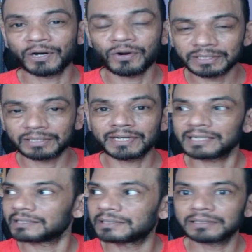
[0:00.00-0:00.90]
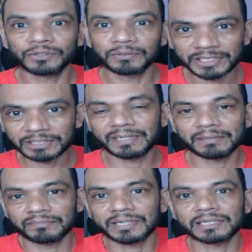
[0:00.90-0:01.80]
on the way, your bus
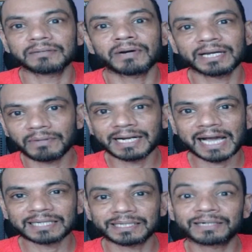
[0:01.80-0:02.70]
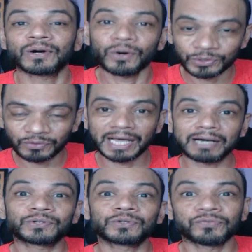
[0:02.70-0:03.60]
may met in a mild accident, or you will
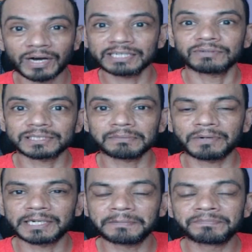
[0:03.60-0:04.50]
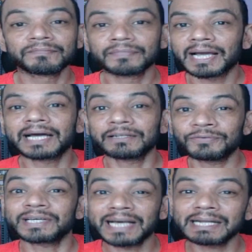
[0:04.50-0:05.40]
have to fight with somebody. And if
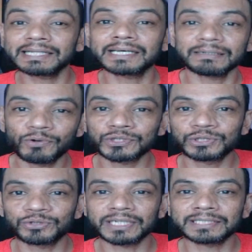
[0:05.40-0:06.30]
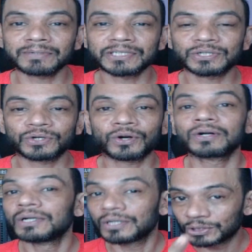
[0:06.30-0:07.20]
you carry that emotion to the examination
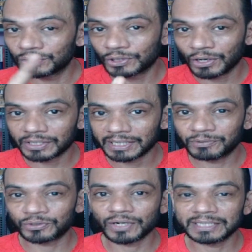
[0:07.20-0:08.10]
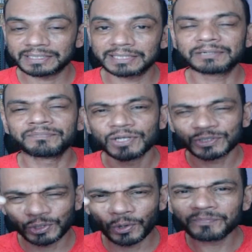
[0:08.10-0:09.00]
hall, you will not be able to write this.
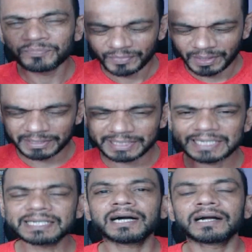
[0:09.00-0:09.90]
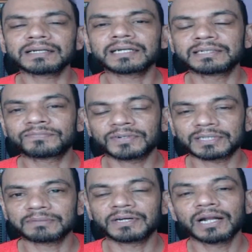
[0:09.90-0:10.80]
So getting
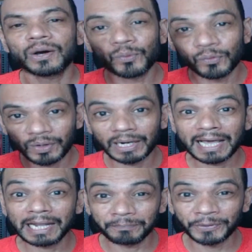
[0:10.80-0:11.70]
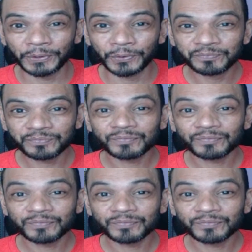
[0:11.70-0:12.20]
uncomfortable will help you